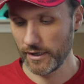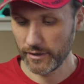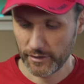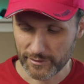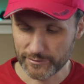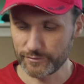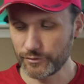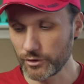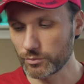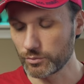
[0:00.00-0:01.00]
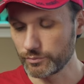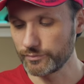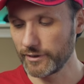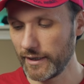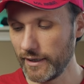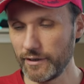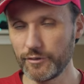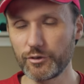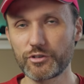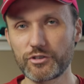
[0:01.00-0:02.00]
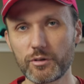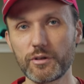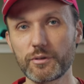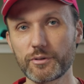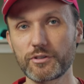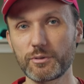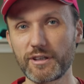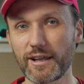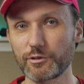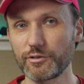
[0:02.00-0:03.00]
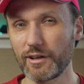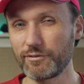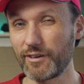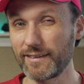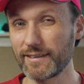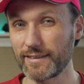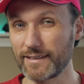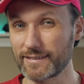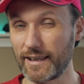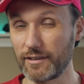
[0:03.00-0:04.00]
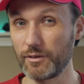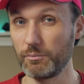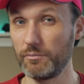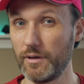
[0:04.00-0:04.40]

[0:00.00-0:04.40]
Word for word: you know, if you're, if you're serious about cinematography, I find that that's kind of a,